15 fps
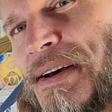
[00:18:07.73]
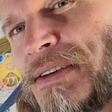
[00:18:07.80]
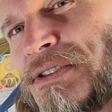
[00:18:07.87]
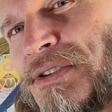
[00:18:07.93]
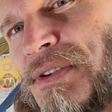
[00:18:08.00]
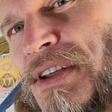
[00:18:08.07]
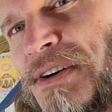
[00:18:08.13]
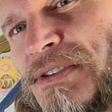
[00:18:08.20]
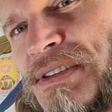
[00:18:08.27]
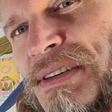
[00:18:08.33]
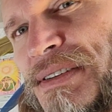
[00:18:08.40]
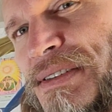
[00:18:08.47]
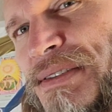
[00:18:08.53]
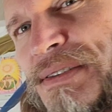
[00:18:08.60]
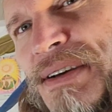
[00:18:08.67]
So there's
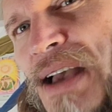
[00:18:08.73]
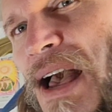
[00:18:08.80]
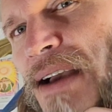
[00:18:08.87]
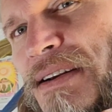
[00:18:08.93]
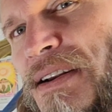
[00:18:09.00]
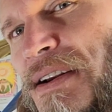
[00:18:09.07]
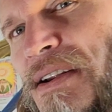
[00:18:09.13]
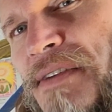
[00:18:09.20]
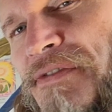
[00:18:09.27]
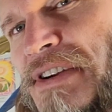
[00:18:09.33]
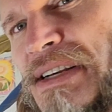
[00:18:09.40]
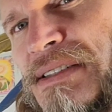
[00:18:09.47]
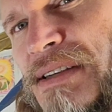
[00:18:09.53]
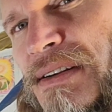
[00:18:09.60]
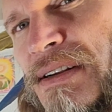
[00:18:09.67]
cognitive
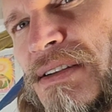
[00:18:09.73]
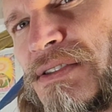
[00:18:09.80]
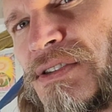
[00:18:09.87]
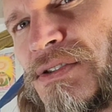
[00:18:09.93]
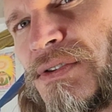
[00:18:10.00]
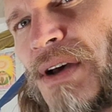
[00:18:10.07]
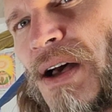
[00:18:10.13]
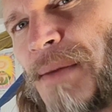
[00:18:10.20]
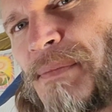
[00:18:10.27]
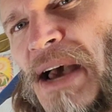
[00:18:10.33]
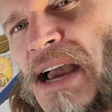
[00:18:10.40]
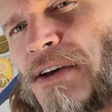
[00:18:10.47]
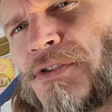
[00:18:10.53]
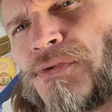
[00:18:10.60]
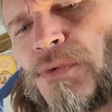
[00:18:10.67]
dissonance
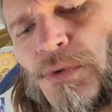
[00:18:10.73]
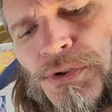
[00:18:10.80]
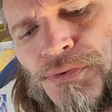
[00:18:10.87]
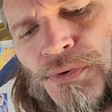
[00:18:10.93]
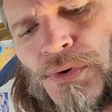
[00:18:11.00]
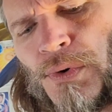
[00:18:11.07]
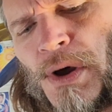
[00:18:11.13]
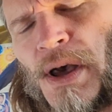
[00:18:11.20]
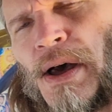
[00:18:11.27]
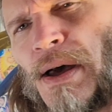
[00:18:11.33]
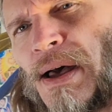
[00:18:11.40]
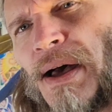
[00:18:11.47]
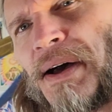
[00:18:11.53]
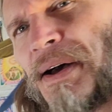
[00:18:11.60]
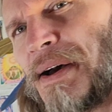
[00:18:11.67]
packed through and through.
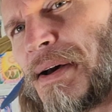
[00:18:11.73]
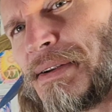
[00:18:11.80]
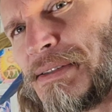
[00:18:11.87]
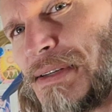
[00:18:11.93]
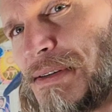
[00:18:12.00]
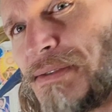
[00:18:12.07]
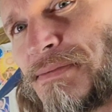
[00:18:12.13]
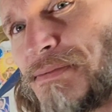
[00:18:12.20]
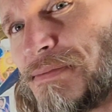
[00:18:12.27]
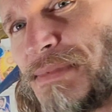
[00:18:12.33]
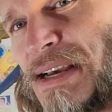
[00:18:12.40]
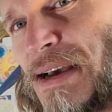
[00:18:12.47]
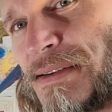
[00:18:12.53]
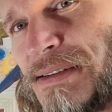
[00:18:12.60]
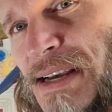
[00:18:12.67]

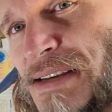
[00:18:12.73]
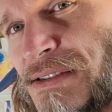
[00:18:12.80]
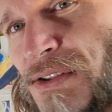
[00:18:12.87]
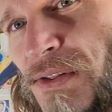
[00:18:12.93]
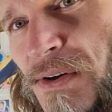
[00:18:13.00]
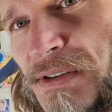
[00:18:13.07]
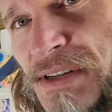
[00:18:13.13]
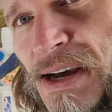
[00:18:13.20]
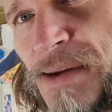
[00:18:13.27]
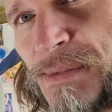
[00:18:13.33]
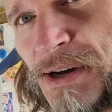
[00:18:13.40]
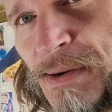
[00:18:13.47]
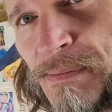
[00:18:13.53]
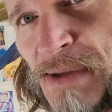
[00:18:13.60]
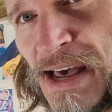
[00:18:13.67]
It takes a long time
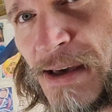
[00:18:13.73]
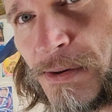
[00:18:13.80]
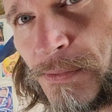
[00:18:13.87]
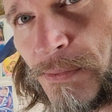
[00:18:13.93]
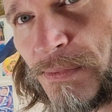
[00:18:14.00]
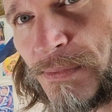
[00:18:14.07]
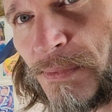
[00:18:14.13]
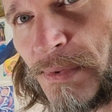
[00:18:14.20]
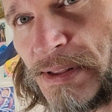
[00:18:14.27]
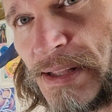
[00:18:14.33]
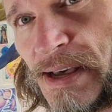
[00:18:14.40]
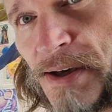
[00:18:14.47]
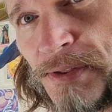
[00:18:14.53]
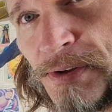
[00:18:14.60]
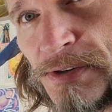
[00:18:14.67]
to unpack what
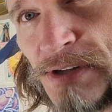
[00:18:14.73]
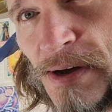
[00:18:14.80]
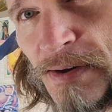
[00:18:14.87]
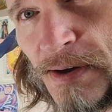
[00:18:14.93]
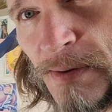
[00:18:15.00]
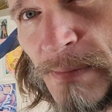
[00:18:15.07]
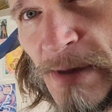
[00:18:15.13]
the hell they're talking